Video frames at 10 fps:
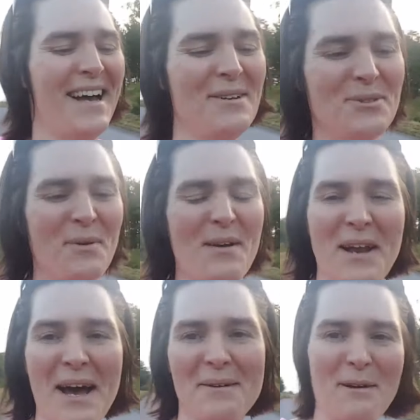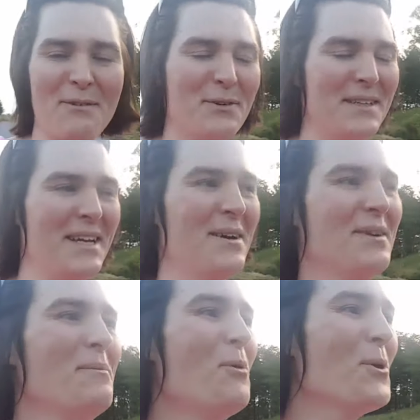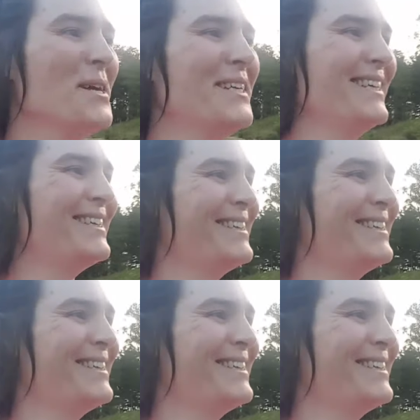just waving hi to my friend there. Good morning.